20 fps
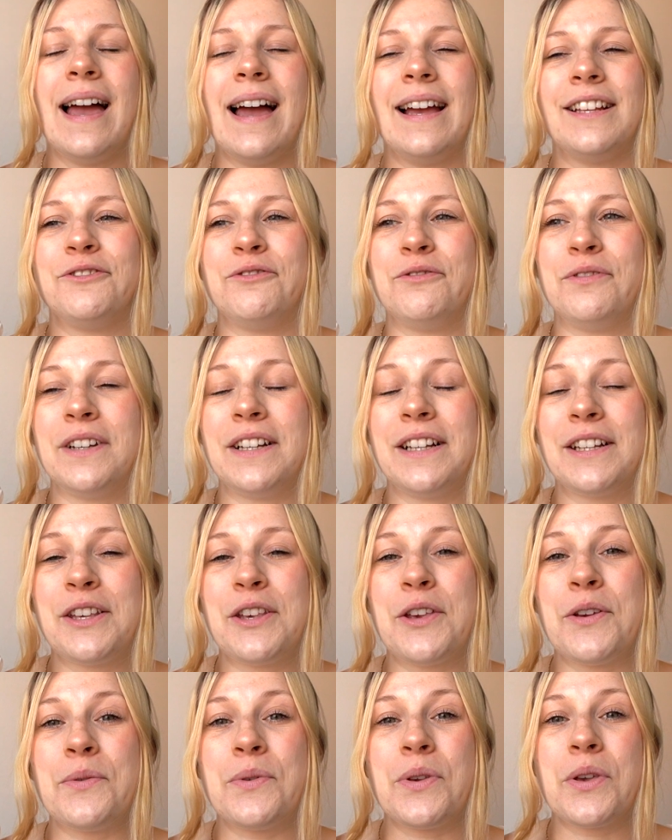It's really
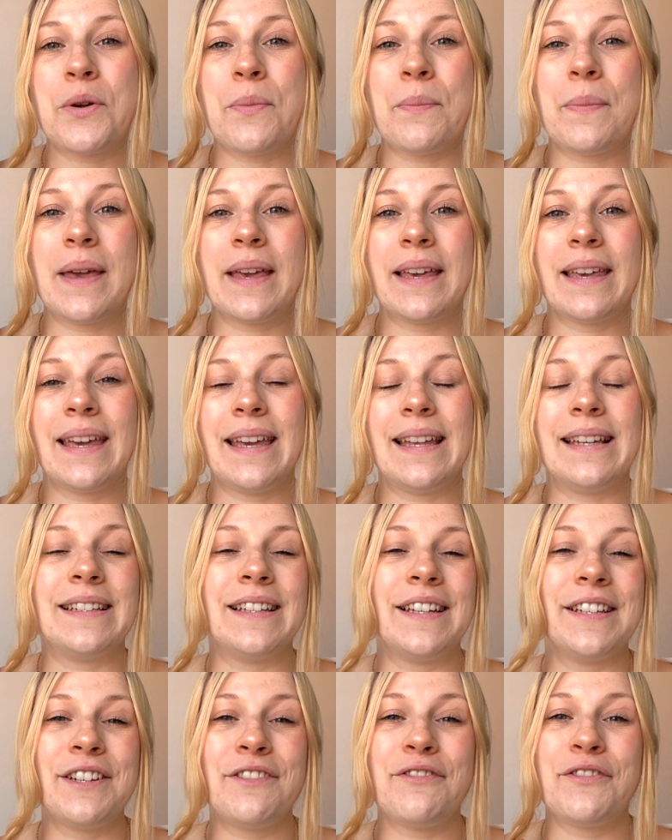cute. You can make it in
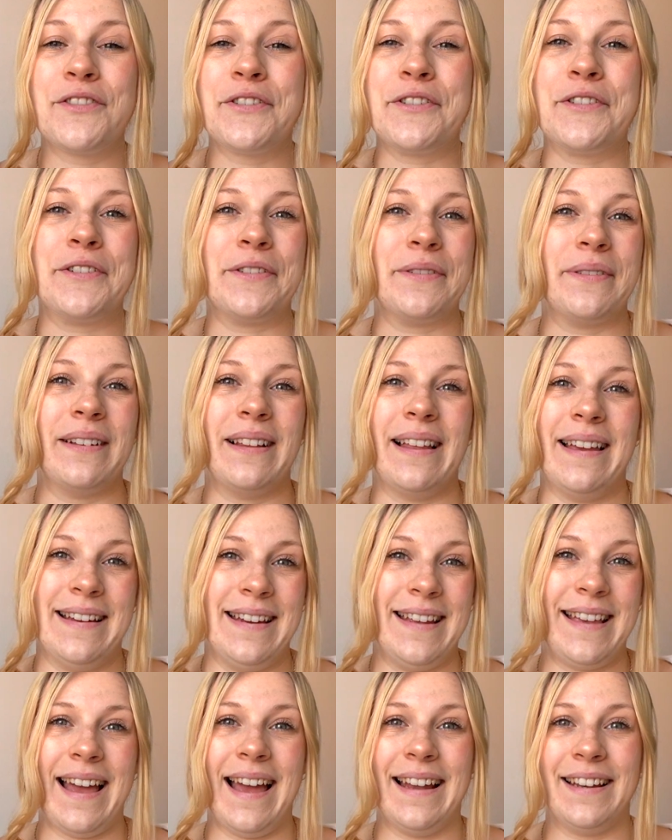
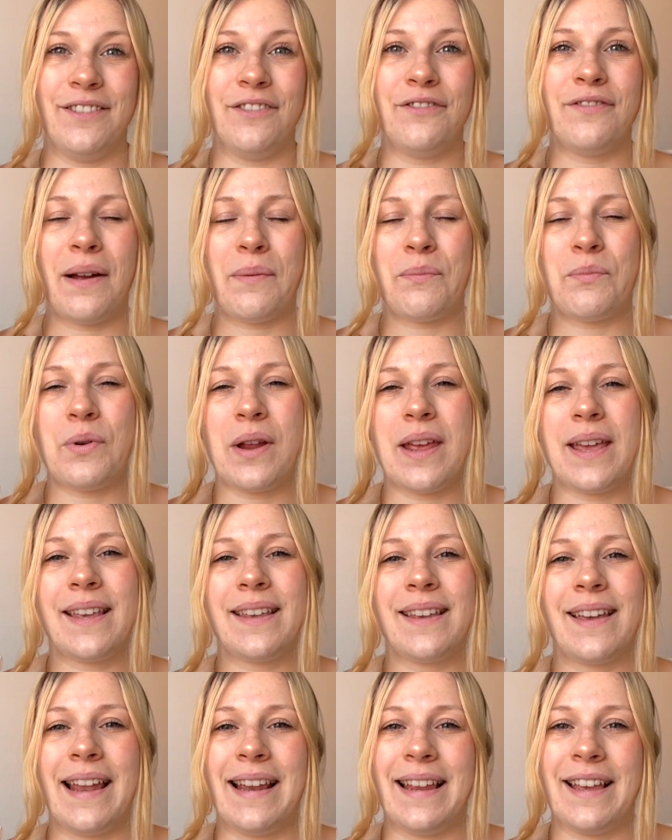any kind of
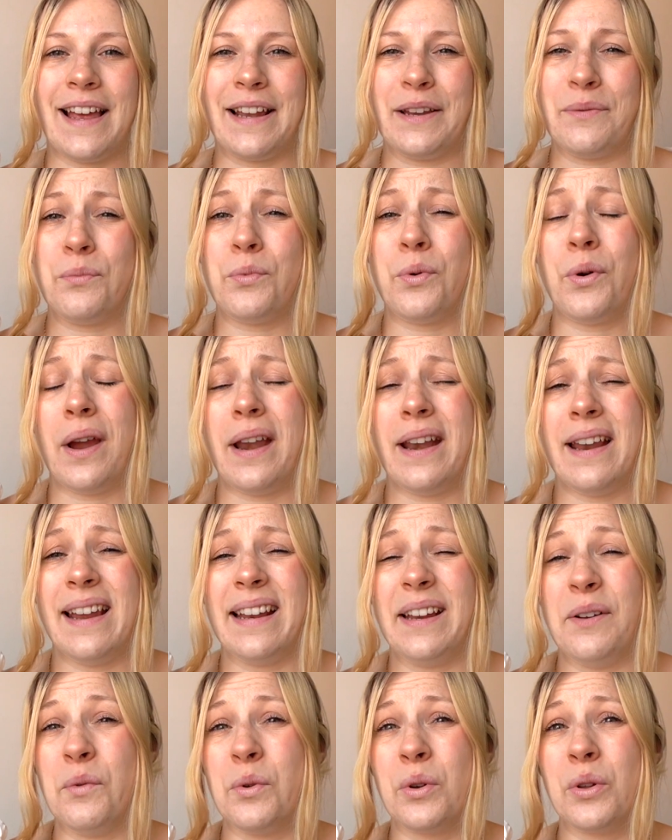fabric, any kind of print,
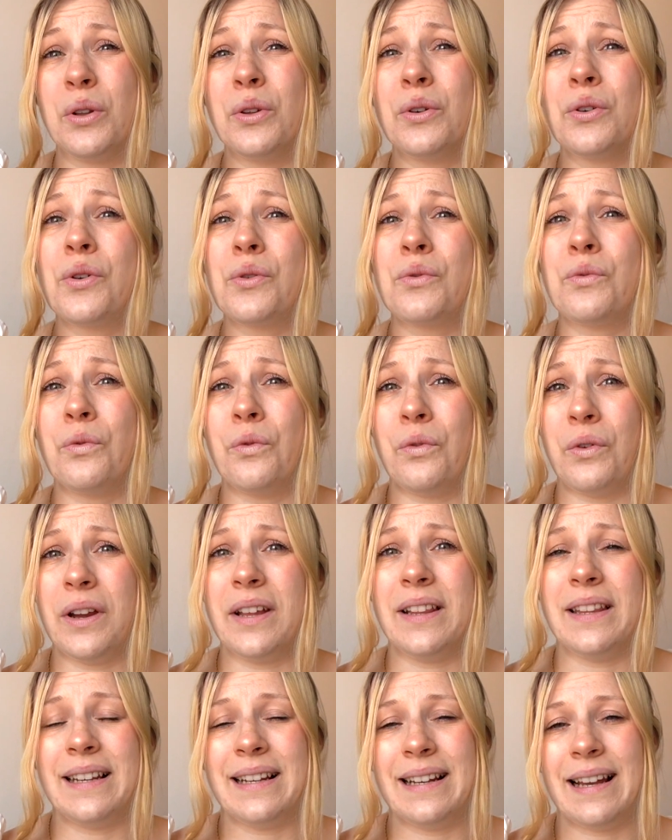and it would look
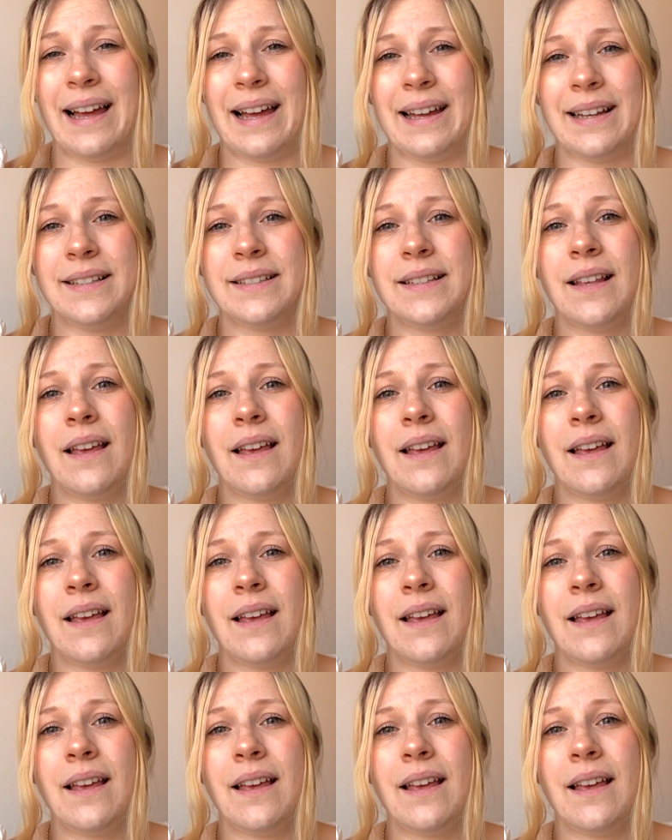really nice.